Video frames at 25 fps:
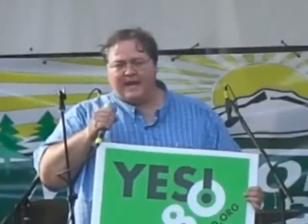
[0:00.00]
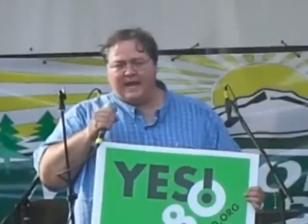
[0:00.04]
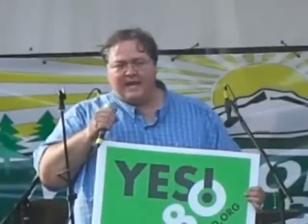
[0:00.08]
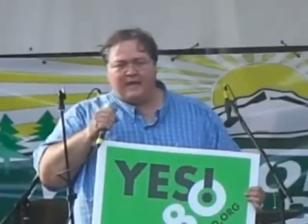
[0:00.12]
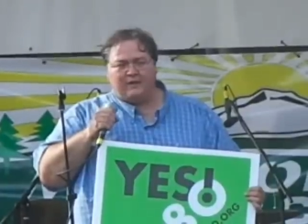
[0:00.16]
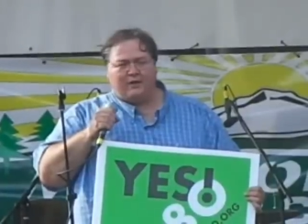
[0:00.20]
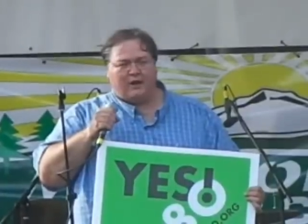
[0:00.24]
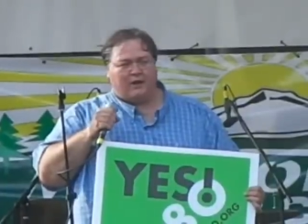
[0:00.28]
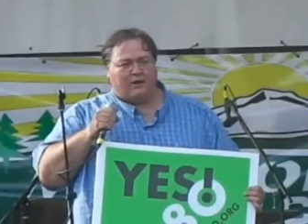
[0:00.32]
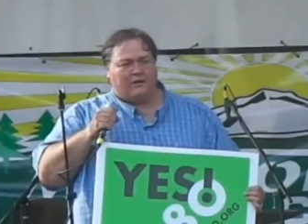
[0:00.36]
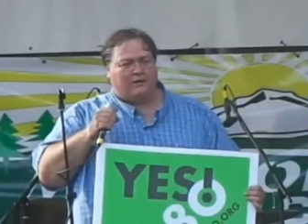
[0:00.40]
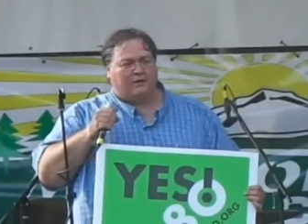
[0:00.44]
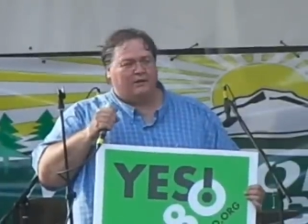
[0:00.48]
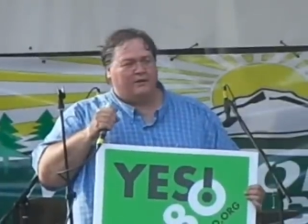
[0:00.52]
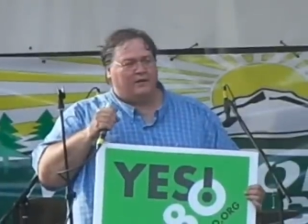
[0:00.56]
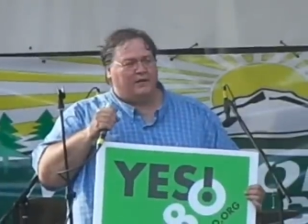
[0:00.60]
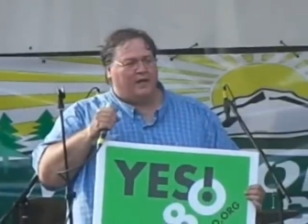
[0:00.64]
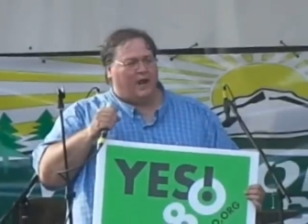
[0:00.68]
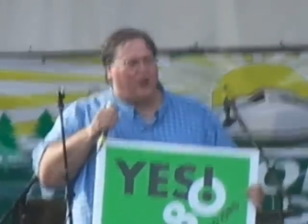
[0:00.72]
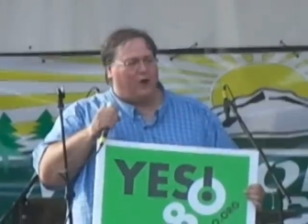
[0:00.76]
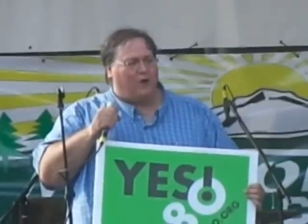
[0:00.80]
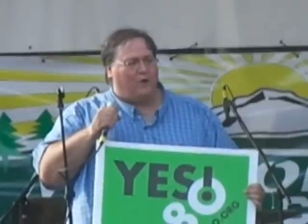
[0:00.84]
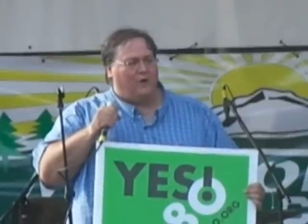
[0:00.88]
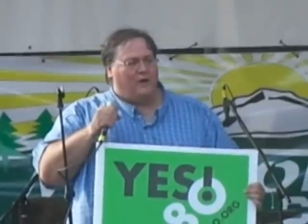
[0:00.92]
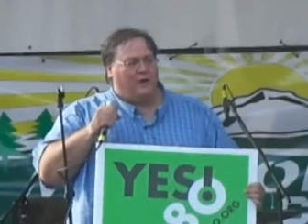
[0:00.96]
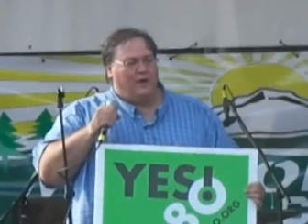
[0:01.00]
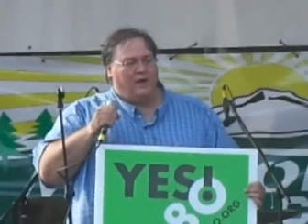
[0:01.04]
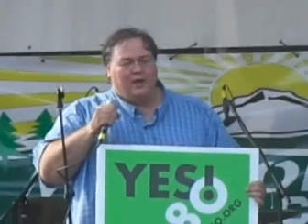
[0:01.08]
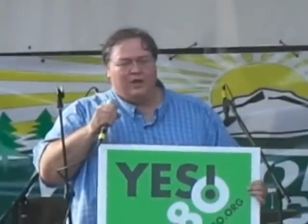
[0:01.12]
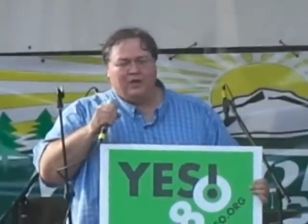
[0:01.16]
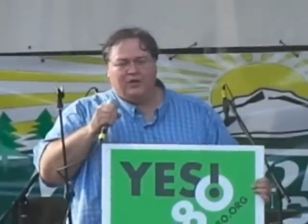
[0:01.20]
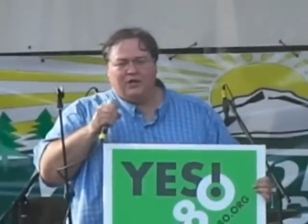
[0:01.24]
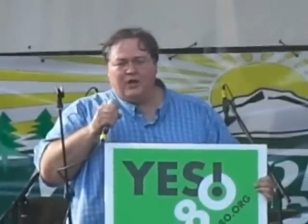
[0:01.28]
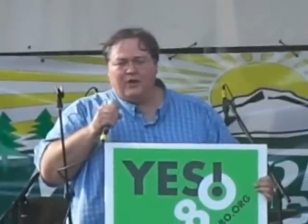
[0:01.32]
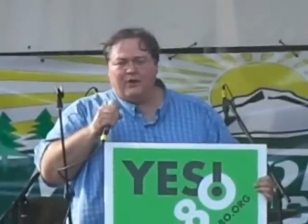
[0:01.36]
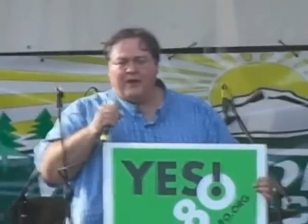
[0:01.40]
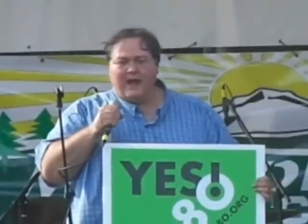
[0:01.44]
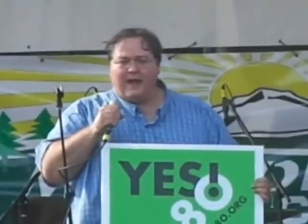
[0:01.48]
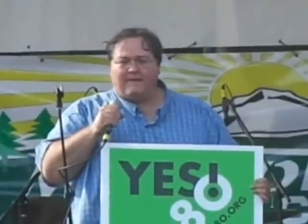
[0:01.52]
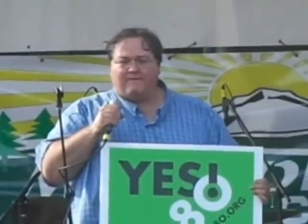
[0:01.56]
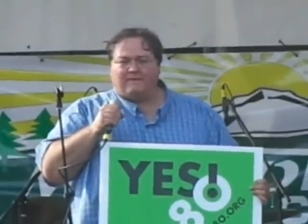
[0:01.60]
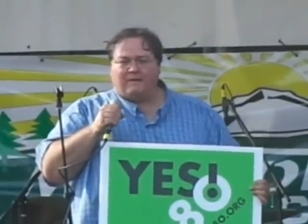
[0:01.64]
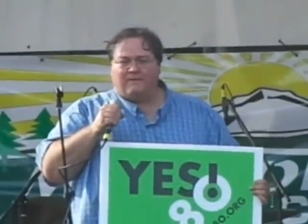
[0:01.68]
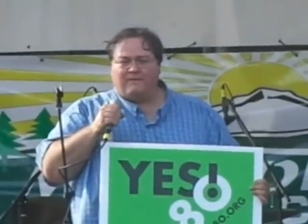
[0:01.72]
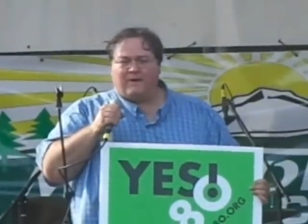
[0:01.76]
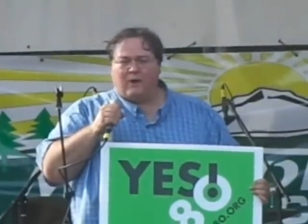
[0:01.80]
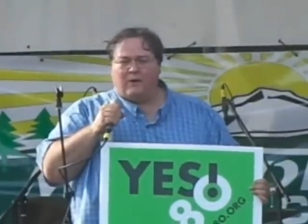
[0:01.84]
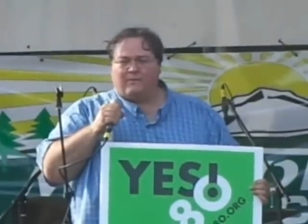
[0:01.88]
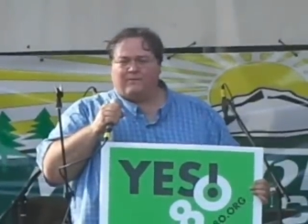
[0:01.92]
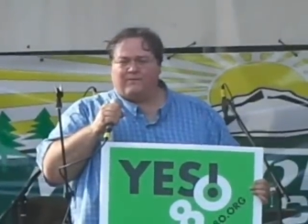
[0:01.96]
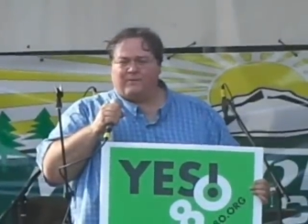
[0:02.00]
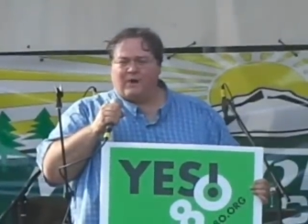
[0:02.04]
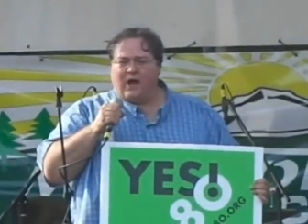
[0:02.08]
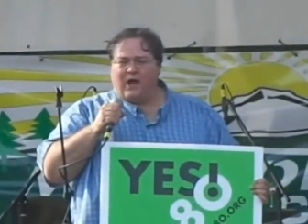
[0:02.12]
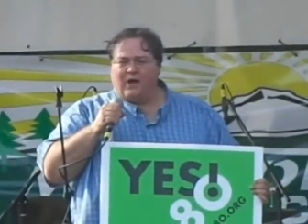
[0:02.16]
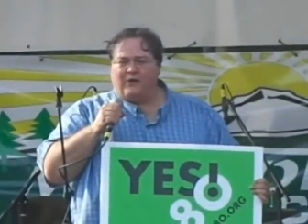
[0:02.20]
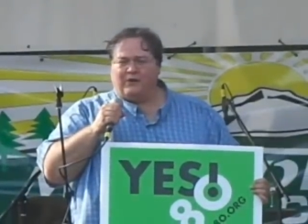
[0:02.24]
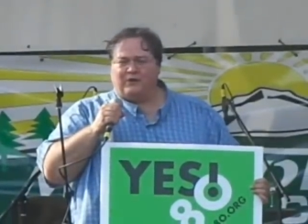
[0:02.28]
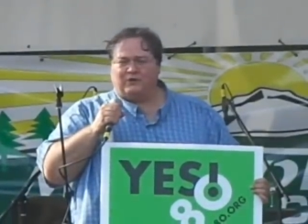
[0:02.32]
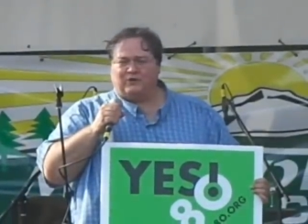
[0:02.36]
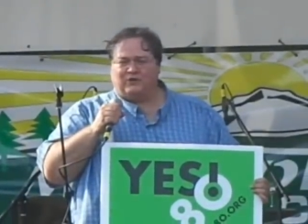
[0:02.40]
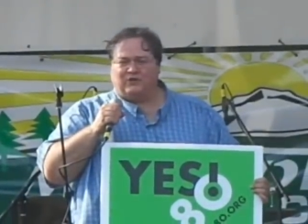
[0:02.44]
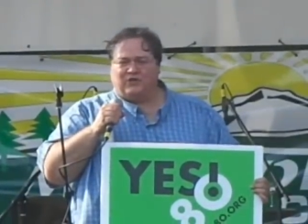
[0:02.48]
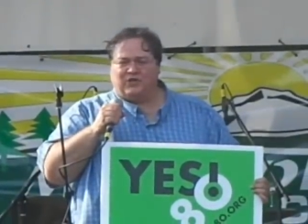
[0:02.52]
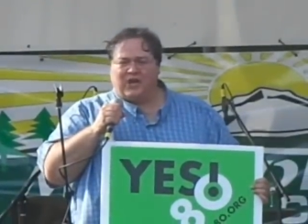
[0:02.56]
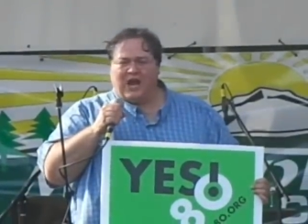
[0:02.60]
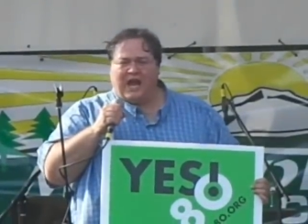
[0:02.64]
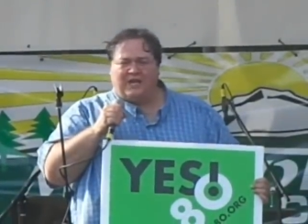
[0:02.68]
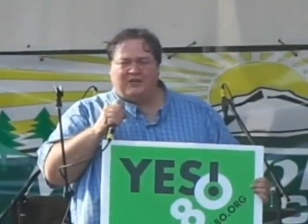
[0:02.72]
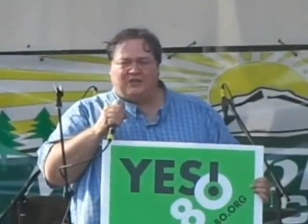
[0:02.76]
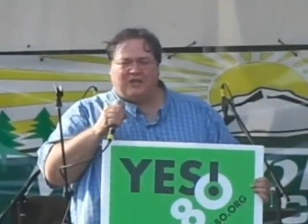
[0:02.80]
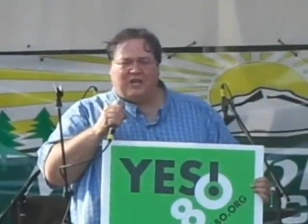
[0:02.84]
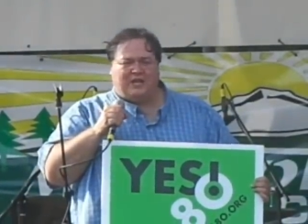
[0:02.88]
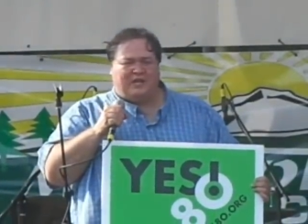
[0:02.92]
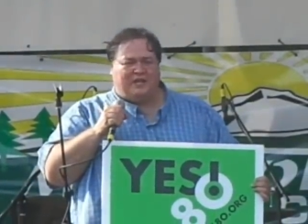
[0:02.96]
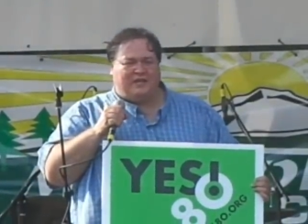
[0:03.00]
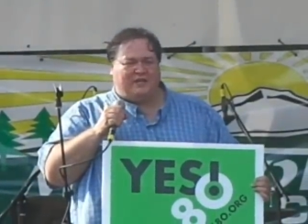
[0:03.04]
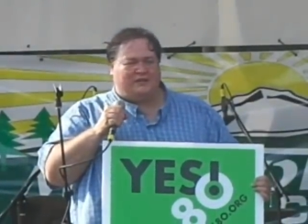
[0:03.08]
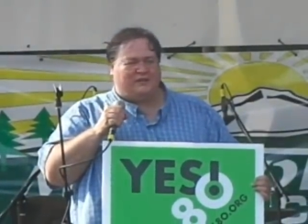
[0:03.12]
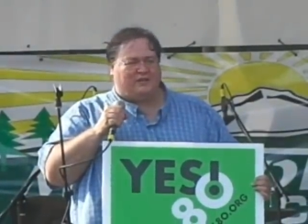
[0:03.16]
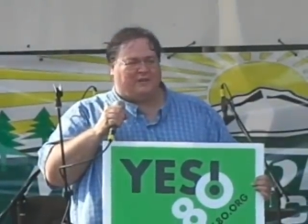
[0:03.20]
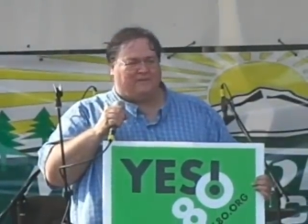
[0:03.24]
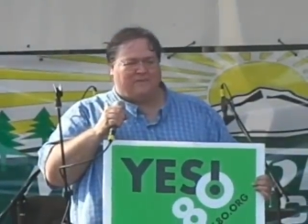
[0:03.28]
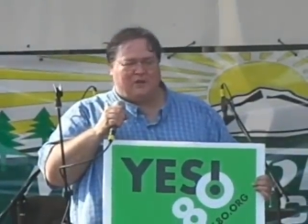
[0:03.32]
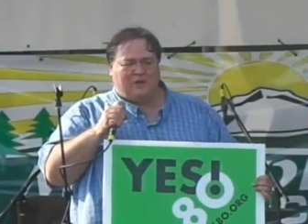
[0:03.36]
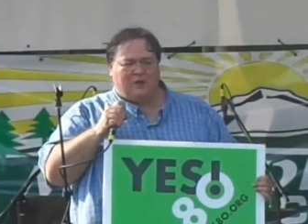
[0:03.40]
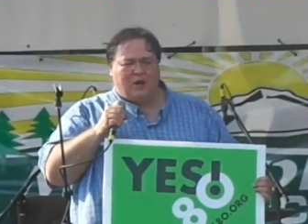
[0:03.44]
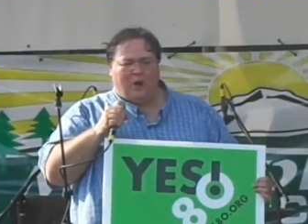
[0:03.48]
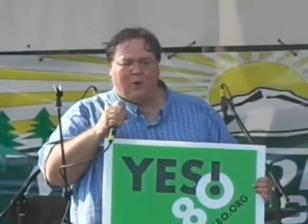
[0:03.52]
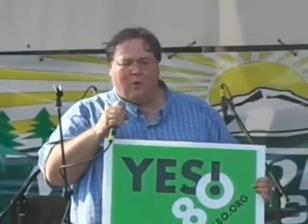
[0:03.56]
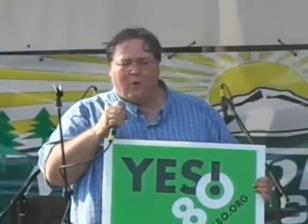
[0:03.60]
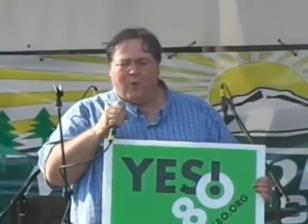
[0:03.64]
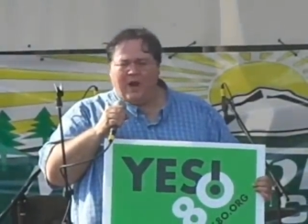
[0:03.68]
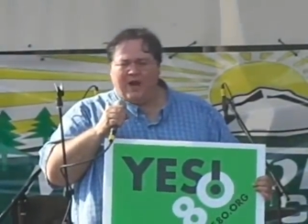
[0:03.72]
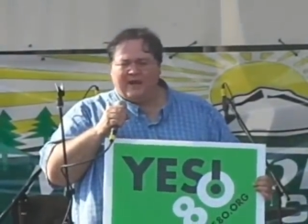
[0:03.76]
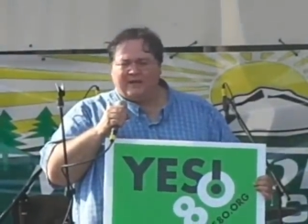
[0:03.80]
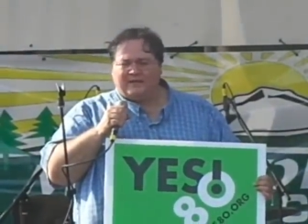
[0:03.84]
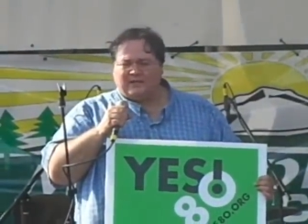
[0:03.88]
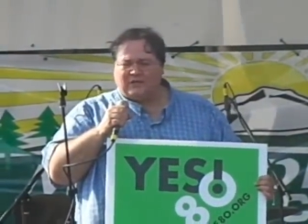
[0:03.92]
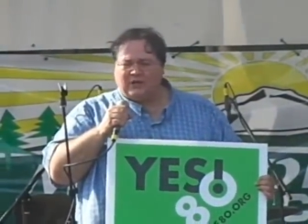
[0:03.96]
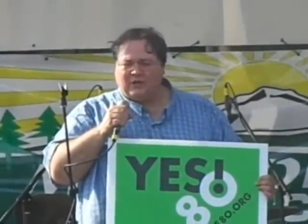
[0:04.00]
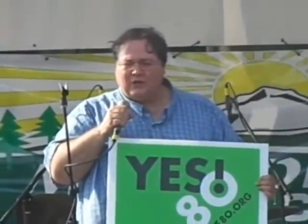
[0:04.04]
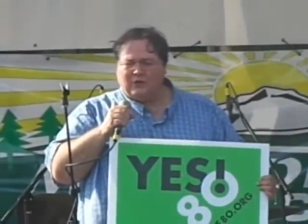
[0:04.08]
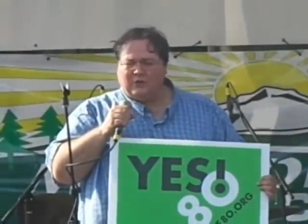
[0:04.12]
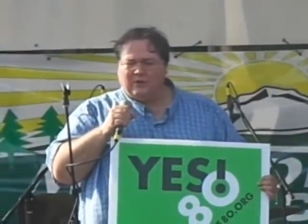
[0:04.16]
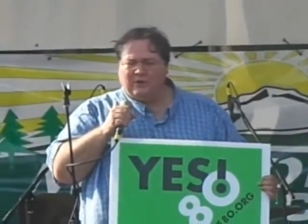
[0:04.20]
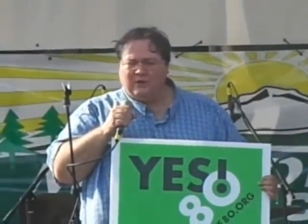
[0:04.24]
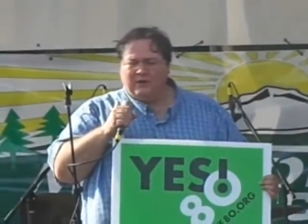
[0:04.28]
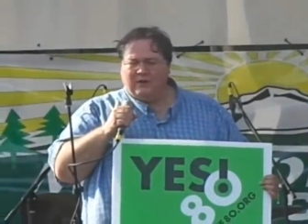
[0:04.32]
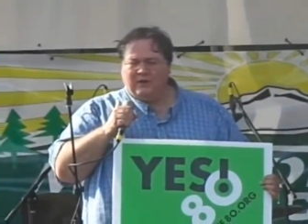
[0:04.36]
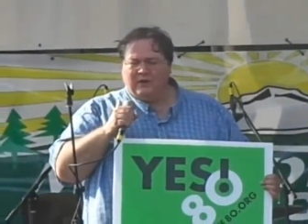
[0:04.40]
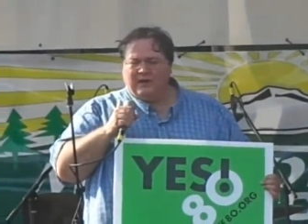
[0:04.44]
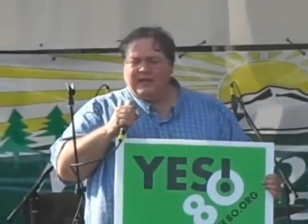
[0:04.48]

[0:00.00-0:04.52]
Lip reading: either, you know. You don't have to vote for all those judges if you don't want to.